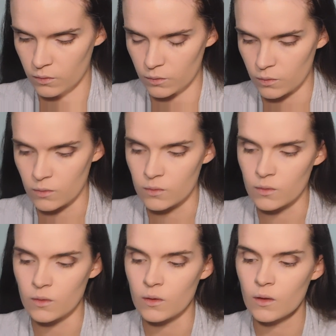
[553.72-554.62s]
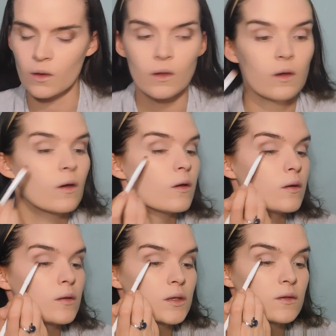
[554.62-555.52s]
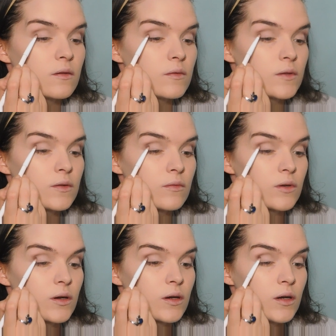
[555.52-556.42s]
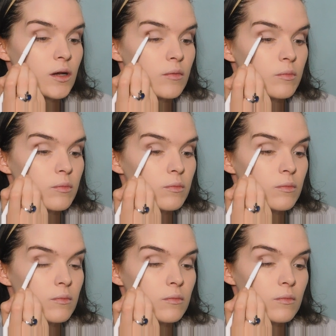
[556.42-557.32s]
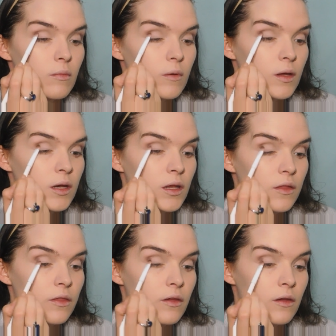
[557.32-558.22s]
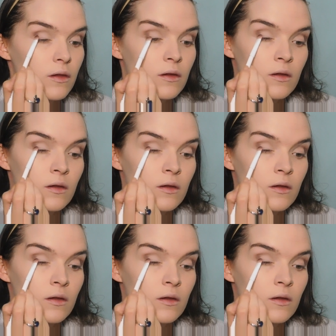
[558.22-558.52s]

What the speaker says: Let's see if this will darken up anything.